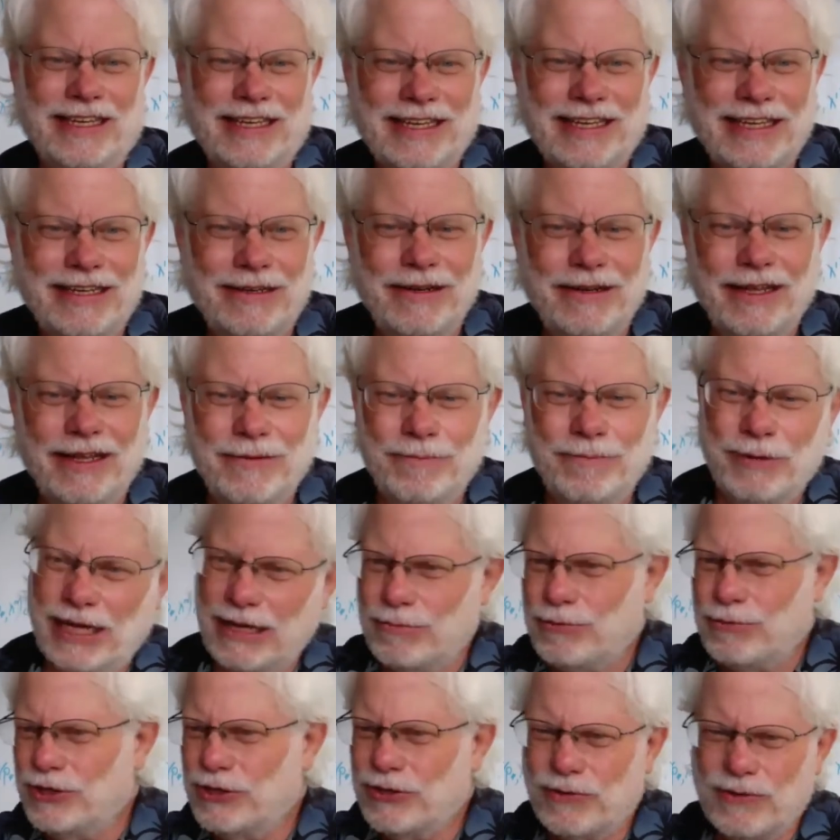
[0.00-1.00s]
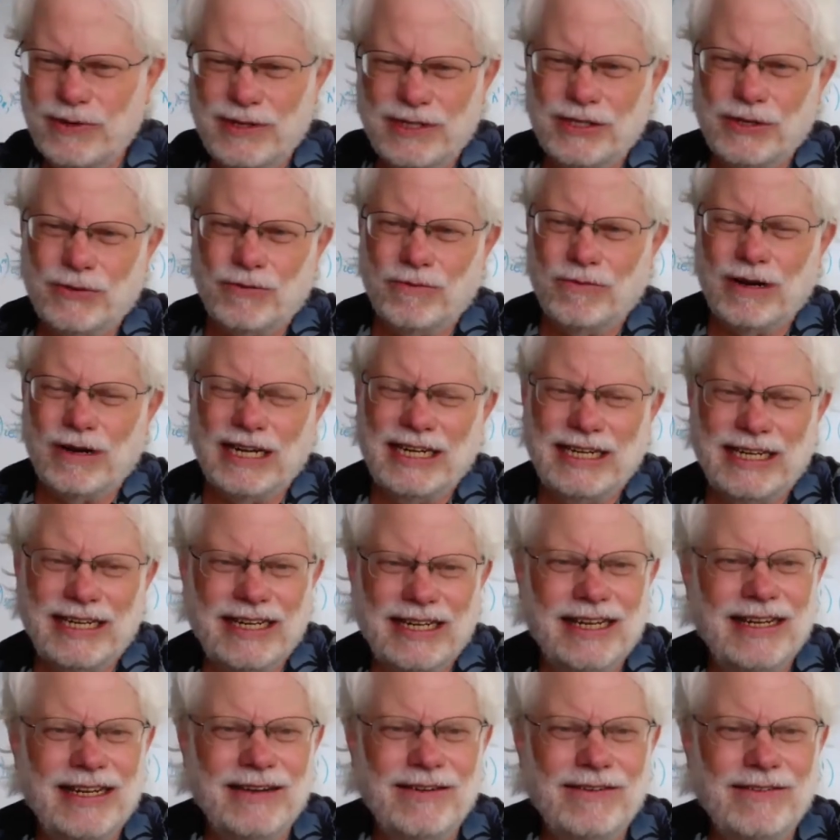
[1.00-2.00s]
and be able to write
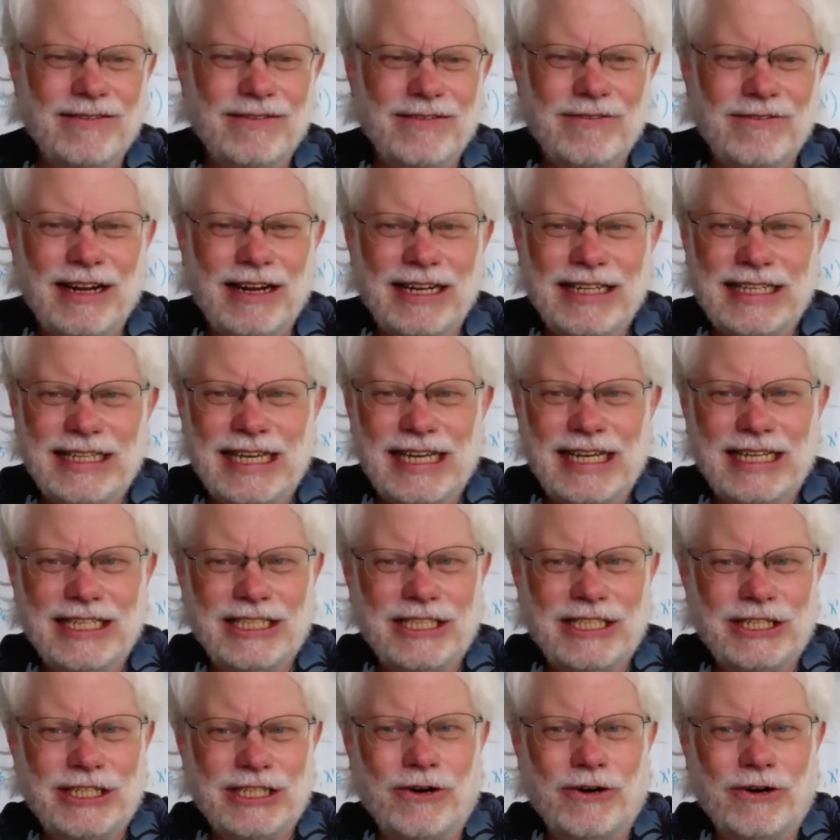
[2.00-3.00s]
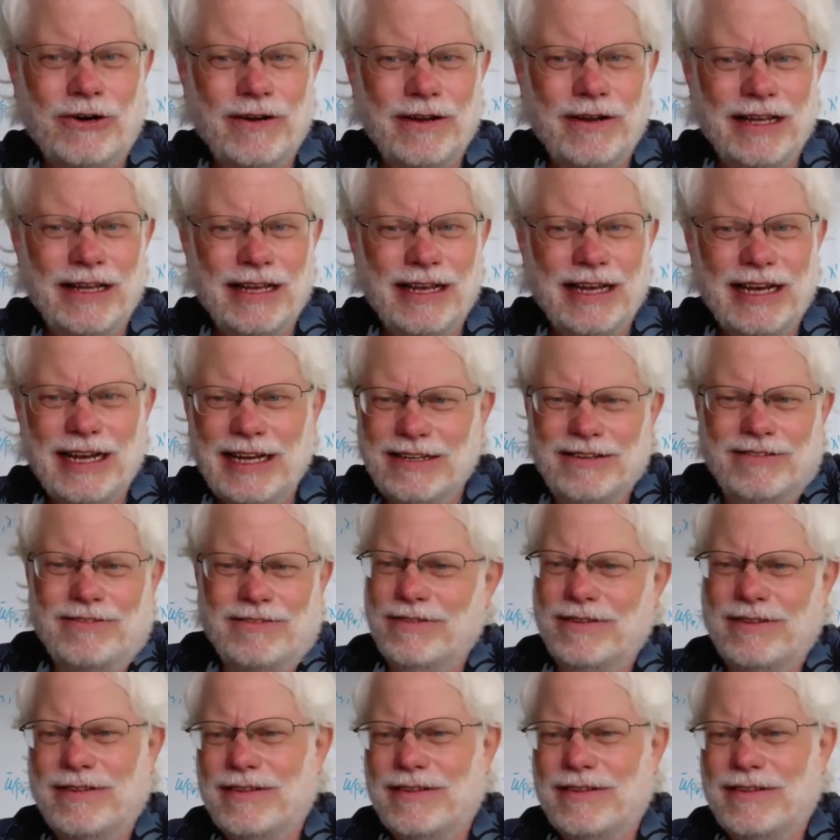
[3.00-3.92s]
the answer. No,